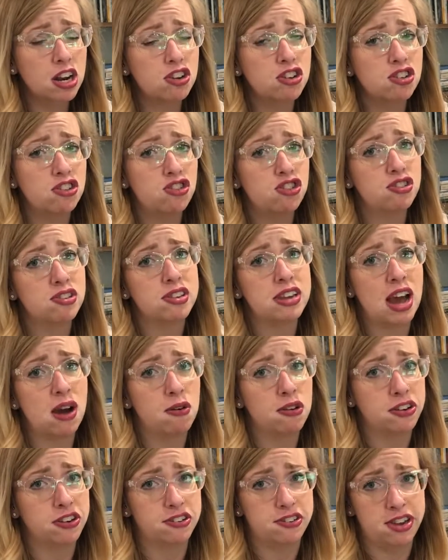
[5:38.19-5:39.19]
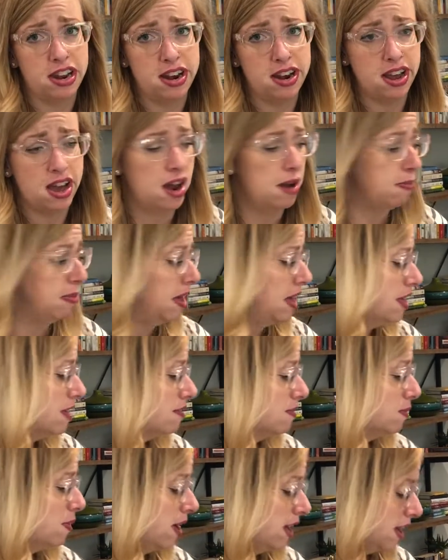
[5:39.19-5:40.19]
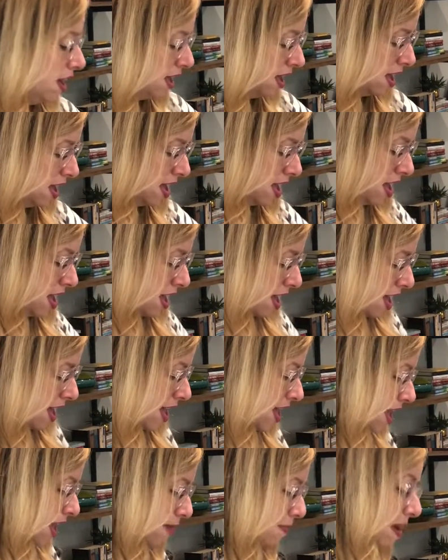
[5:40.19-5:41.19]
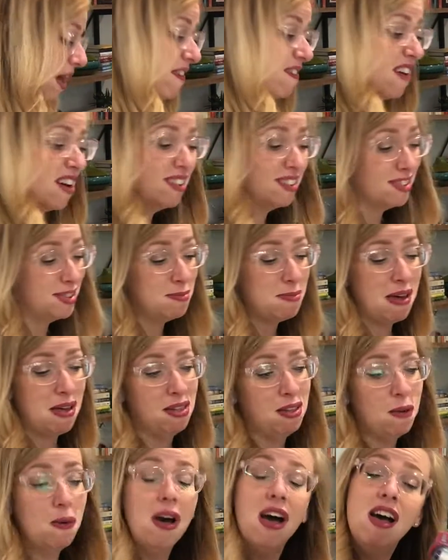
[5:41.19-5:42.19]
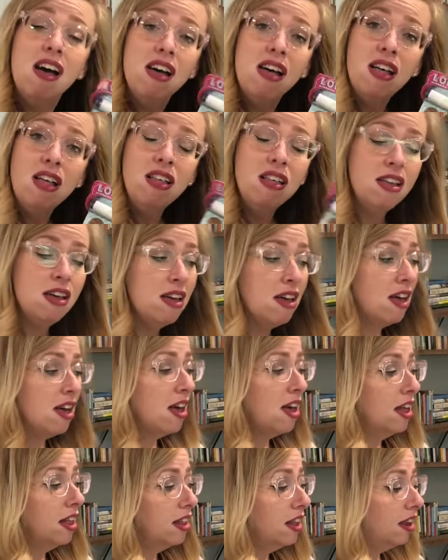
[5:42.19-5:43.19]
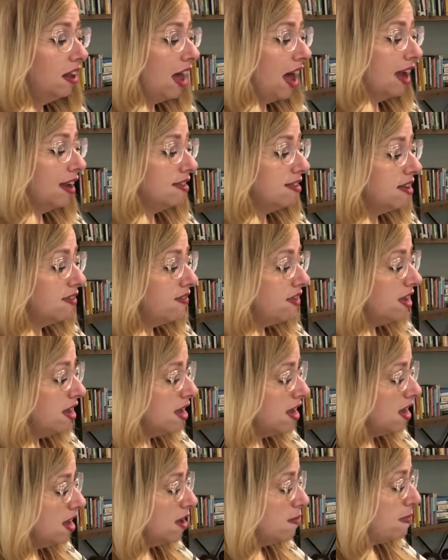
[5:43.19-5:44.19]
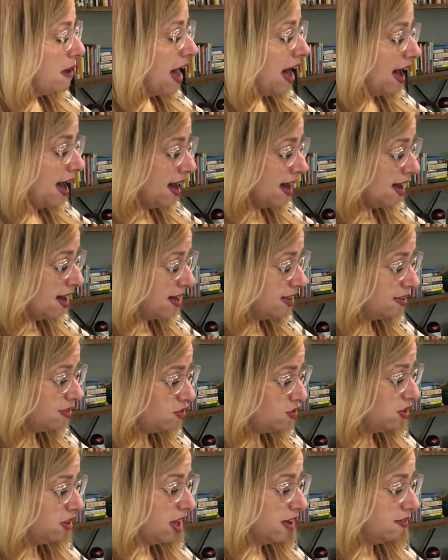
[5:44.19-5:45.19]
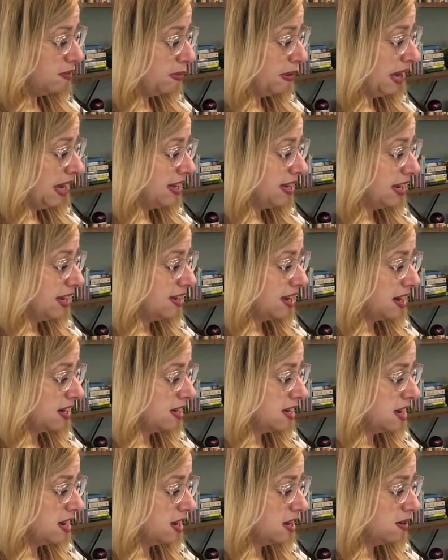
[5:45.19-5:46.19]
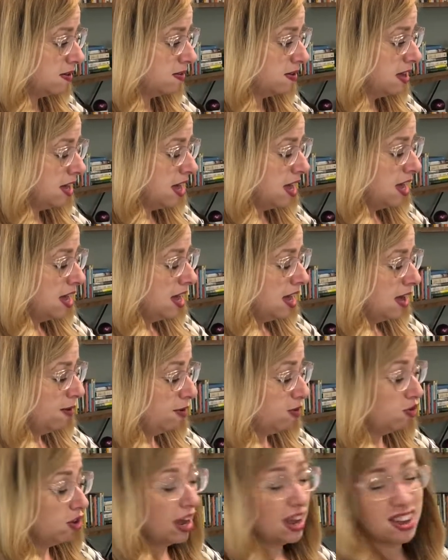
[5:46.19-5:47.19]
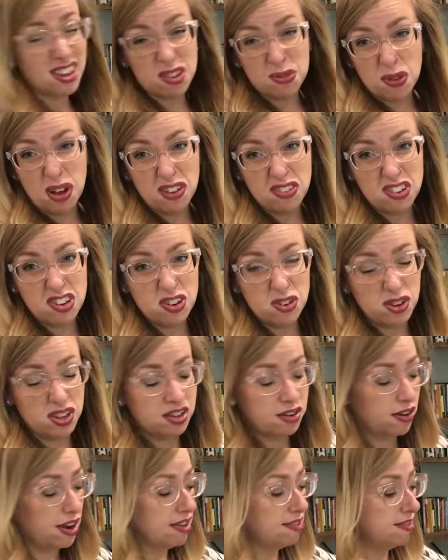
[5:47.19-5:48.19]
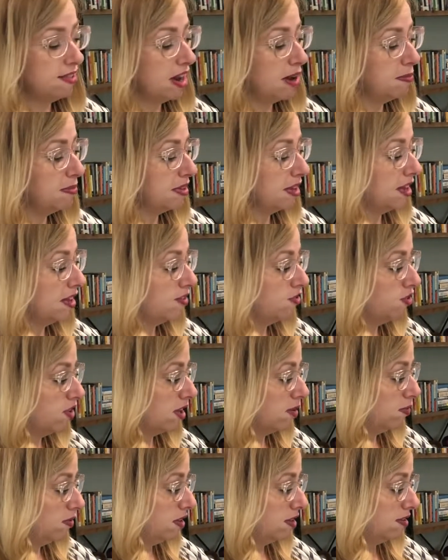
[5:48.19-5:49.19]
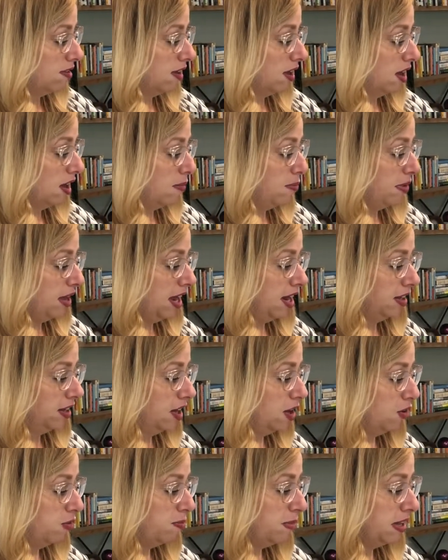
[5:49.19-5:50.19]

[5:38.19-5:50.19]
She's just now understanding how to play this one. I found some LOL, little activity pads. She loves playing tic-tac-toe, which I guess we'll have to do in the rest stops because she isn't gonna play it alone.